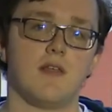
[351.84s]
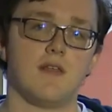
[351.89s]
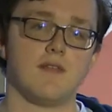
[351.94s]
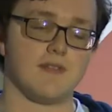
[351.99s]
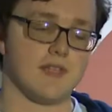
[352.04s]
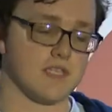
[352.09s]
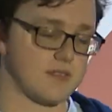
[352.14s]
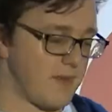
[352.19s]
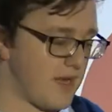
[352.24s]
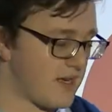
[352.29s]

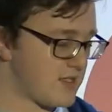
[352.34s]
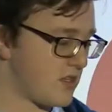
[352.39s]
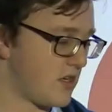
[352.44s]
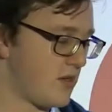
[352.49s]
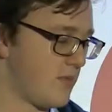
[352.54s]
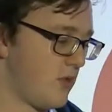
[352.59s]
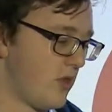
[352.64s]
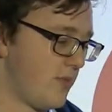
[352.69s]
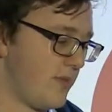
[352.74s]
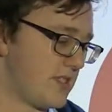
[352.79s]
This makes our
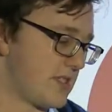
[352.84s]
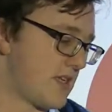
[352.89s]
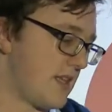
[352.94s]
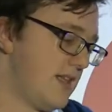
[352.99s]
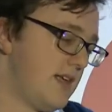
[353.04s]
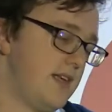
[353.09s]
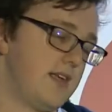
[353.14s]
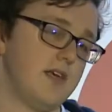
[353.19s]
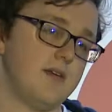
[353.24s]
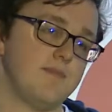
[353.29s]
deployments
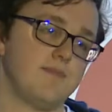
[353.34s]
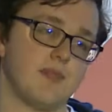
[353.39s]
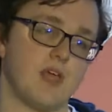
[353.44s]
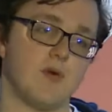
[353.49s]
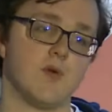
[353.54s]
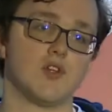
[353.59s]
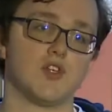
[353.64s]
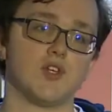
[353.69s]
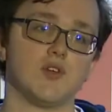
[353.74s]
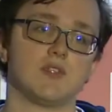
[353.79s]
cleaner. It
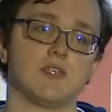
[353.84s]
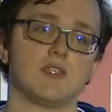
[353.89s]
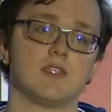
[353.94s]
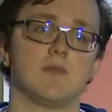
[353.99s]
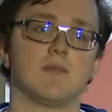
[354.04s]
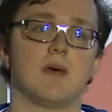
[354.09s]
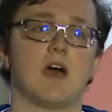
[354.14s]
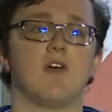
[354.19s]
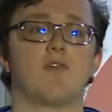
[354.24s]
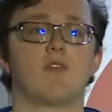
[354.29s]
reduces the
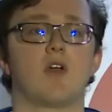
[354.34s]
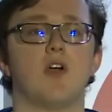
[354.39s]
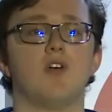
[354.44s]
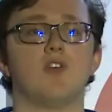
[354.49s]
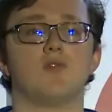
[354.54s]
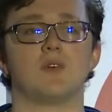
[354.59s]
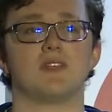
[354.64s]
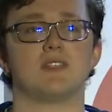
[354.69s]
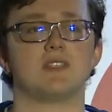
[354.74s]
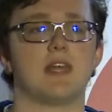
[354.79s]
amount of
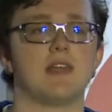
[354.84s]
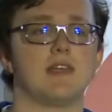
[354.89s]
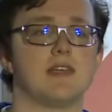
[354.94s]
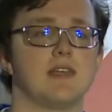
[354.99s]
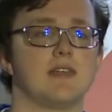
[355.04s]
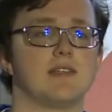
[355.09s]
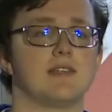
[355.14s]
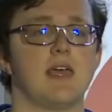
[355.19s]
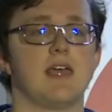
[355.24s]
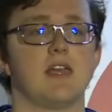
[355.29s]
code we're
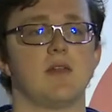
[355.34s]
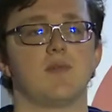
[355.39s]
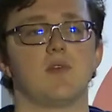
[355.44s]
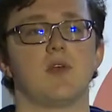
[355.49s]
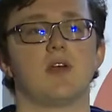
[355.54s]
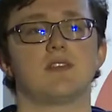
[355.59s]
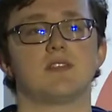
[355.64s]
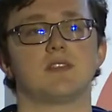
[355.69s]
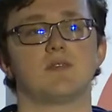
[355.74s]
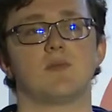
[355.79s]
sending to
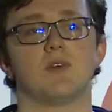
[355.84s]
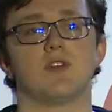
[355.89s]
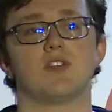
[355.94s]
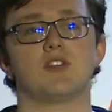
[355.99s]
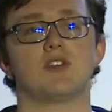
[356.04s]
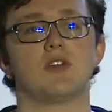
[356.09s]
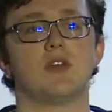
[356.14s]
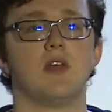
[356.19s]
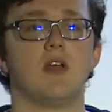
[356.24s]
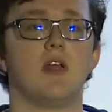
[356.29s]
AWS,
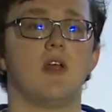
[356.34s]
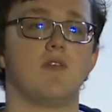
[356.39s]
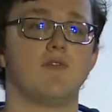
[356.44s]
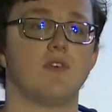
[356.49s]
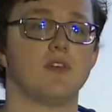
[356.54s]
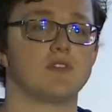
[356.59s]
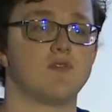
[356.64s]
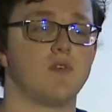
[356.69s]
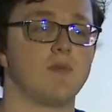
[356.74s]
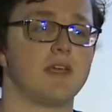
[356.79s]
which
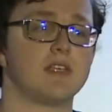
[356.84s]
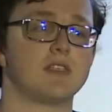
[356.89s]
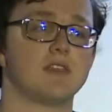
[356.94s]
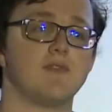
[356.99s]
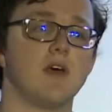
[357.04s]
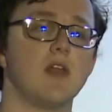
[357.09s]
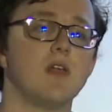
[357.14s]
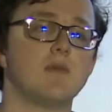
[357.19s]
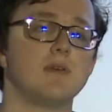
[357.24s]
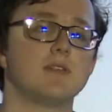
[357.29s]
first of all makes
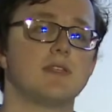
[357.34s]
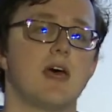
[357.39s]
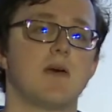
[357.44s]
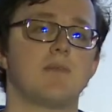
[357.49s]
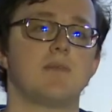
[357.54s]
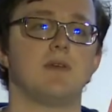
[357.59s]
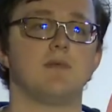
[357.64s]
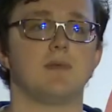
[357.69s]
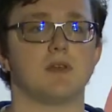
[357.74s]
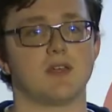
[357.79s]
developers
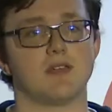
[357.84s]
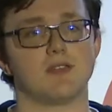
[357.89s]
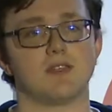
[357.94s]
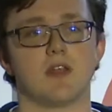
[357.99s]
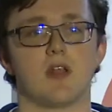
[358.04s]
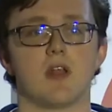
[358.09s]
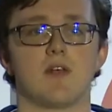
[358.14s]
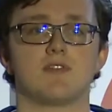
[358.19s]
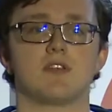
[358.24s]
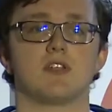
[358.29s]
happy because they
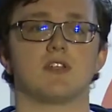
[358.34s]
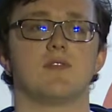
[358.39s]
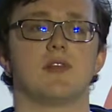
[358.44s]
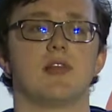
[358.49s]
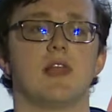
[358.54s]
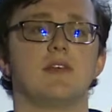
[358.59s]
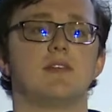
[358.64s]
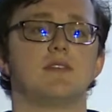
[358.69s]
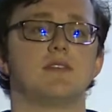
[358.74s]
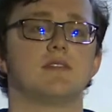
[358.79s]
don't have such of a
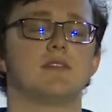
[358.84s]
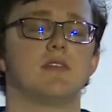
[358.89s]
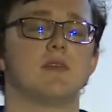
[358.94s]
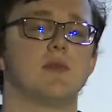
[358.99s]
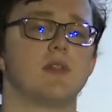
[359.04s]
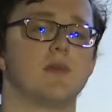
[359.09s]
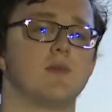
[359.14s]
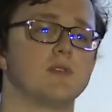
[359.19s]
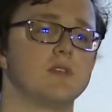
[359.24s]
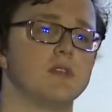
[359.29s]
latency
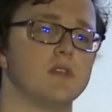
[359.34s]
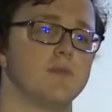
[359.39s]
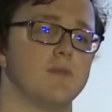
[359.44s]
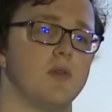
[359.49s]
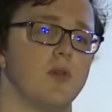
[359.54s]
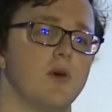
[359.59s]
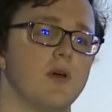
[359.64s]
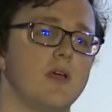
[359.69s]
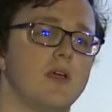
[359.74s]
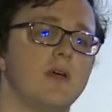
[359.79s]
when they want to
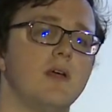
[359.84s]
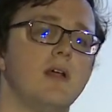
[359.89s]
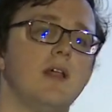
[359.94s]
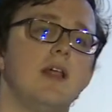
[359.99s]
deploy,